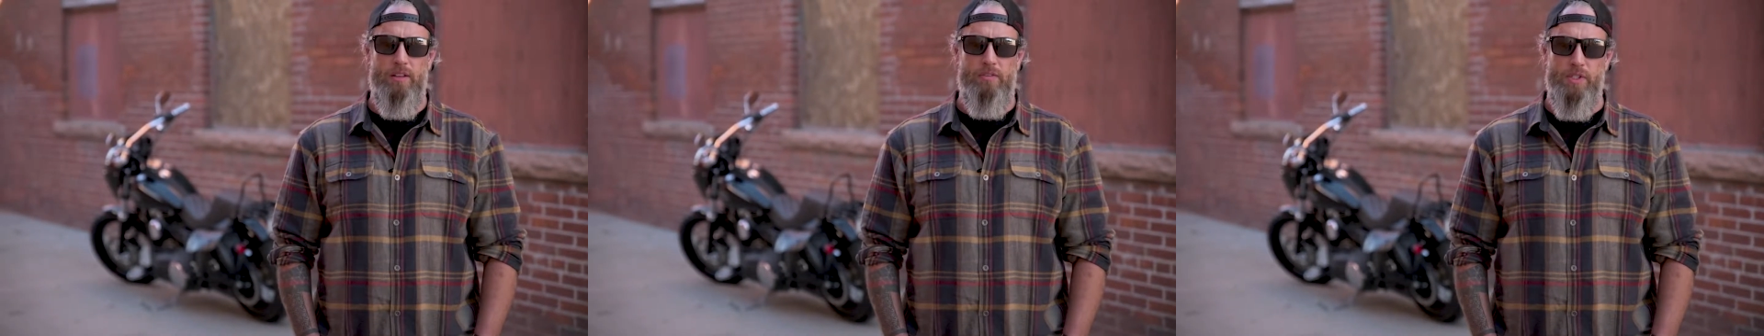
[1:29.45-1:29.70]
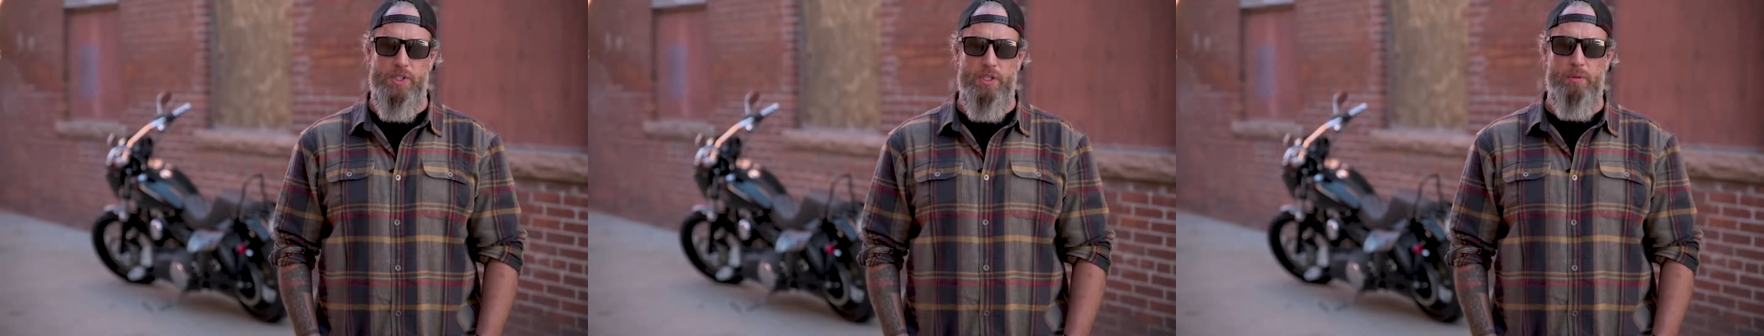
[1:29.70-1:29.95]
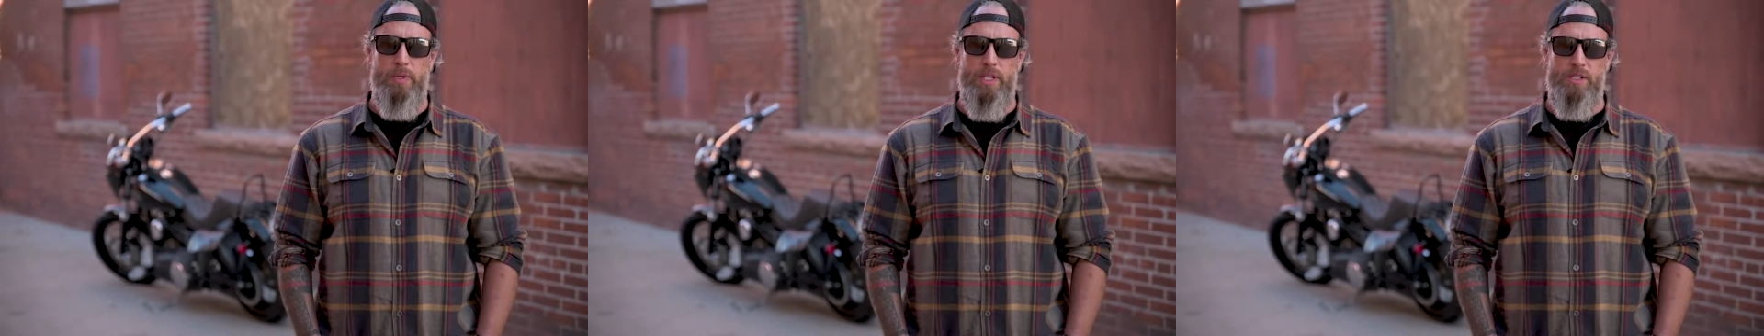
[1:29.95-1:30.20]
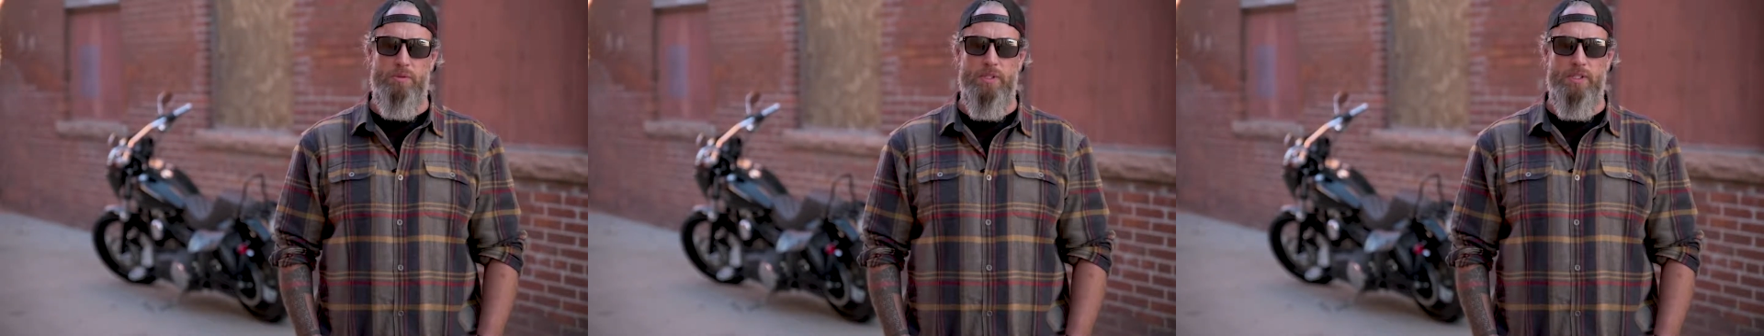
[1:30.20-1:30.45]
Virginia
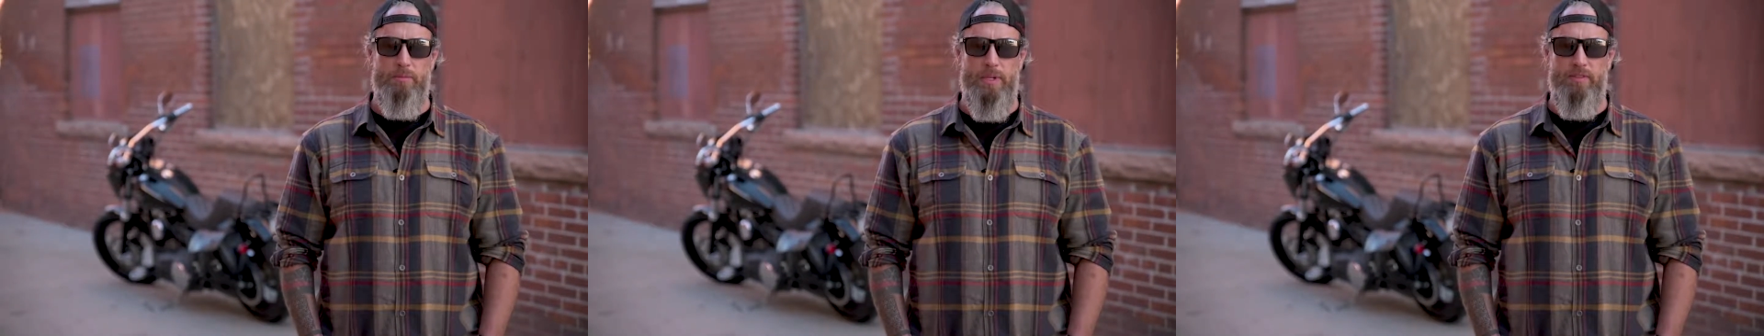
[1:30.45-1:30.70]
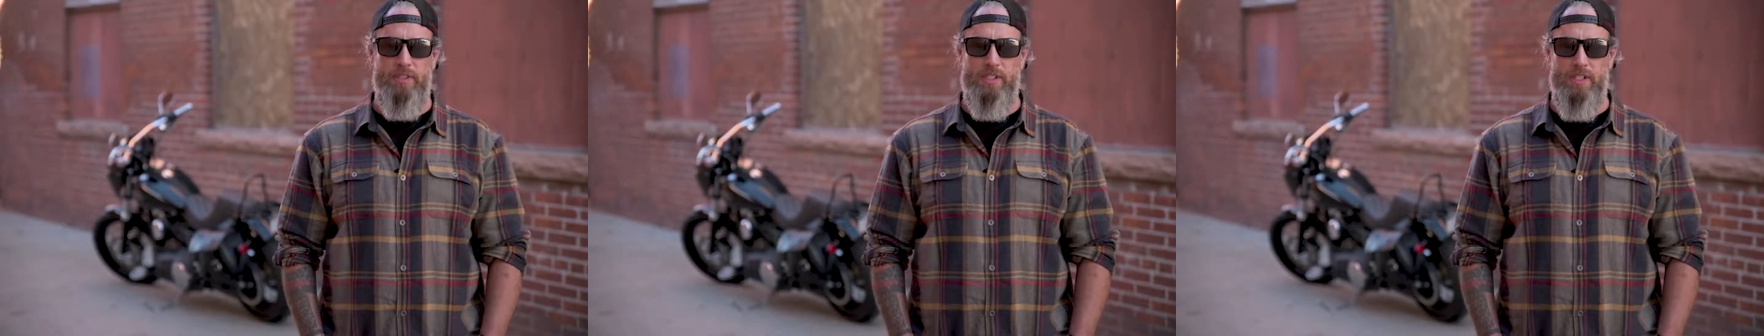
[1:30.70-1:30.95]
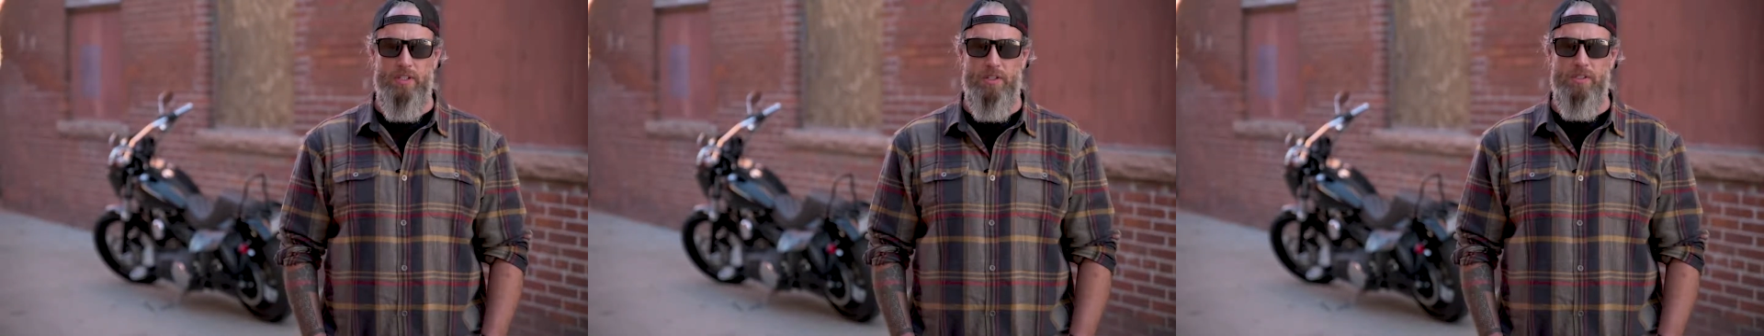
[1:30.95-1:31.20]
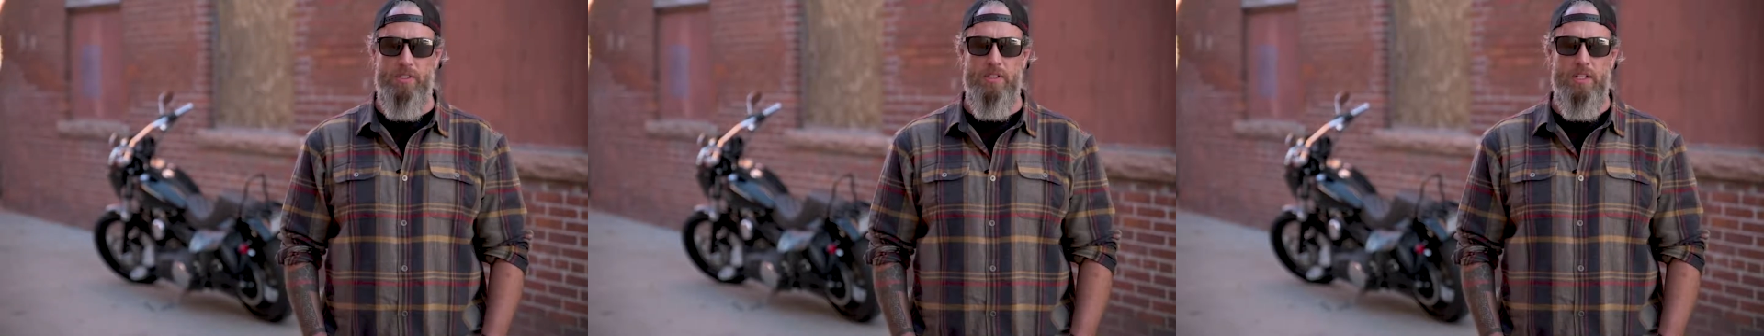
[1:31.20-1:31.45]
Beach with some Navy
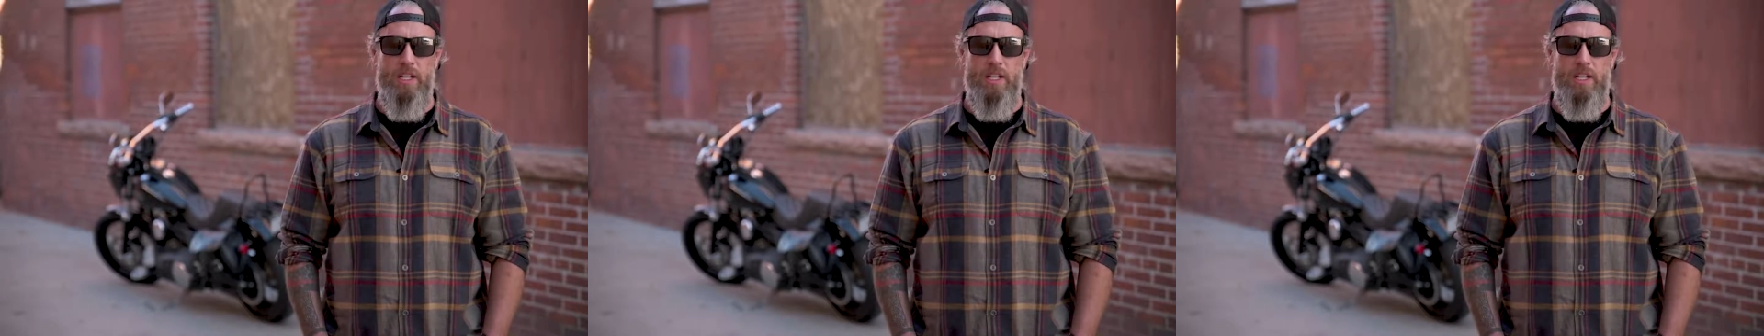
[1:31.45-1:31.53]
SEALs